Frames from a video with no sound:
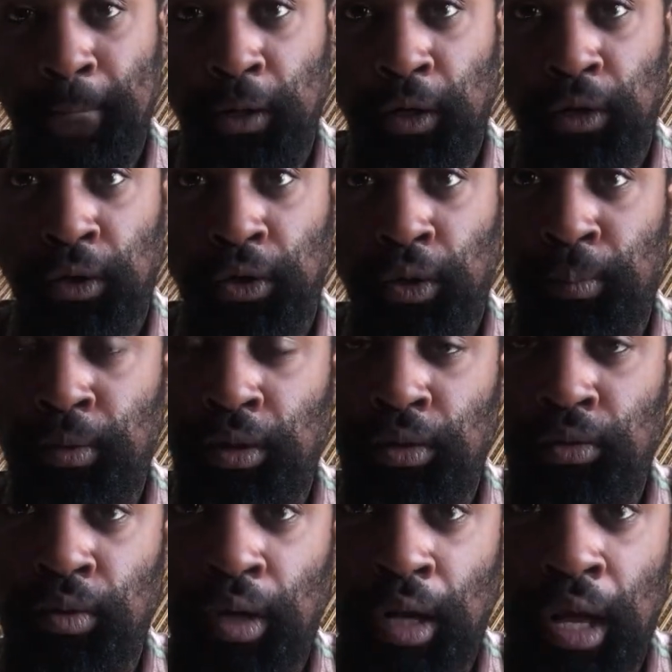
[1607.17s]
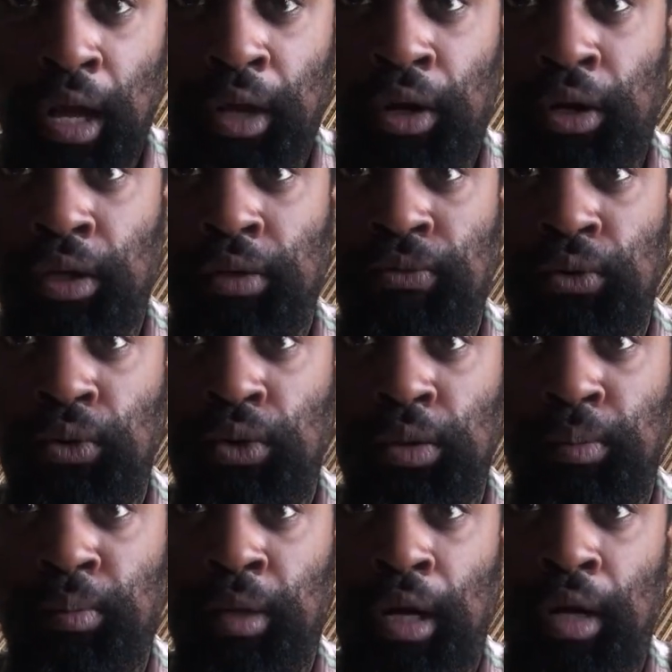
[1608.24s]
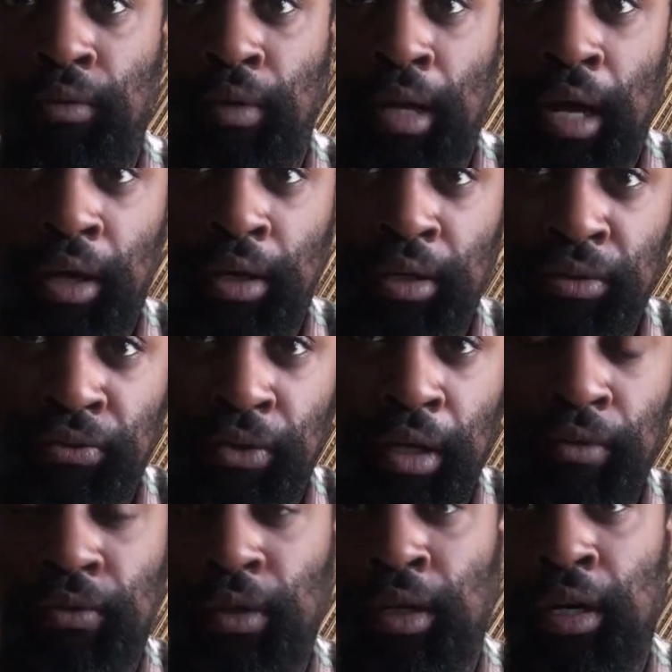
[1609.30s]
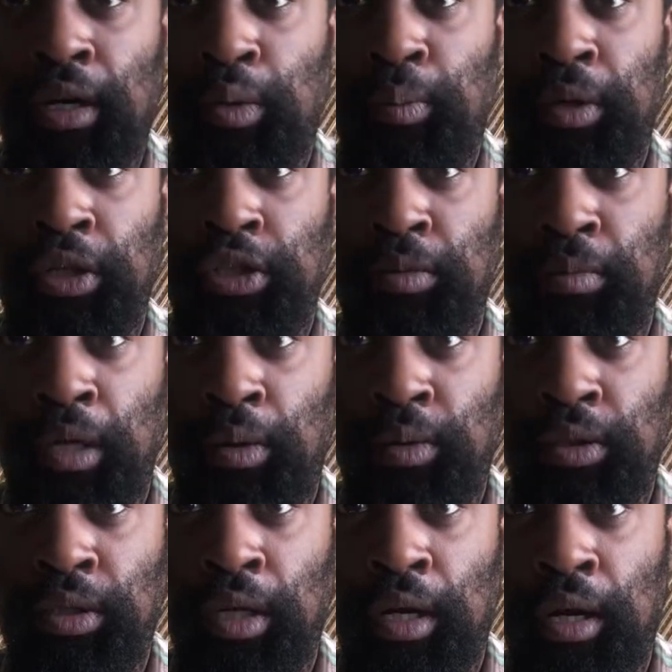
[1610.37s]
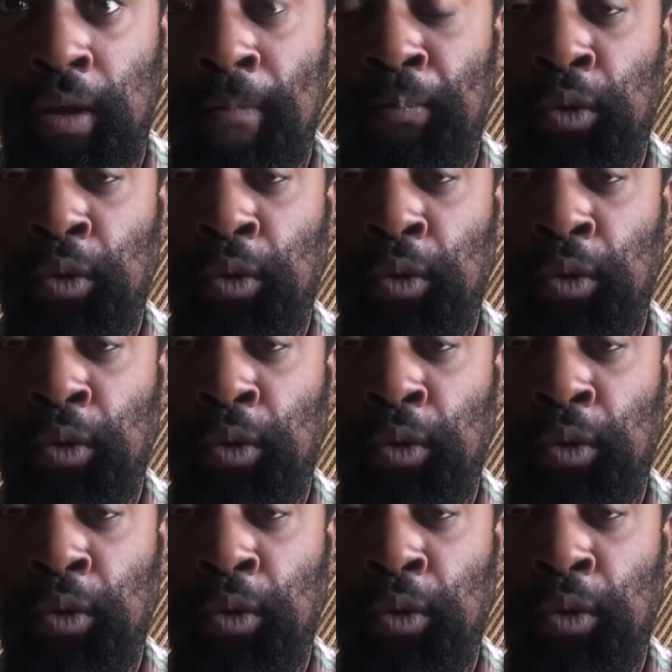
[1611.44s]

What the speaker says: You know, don't be relying on your food supply. Rely on your faith in Yahweh Bashim Yahushai.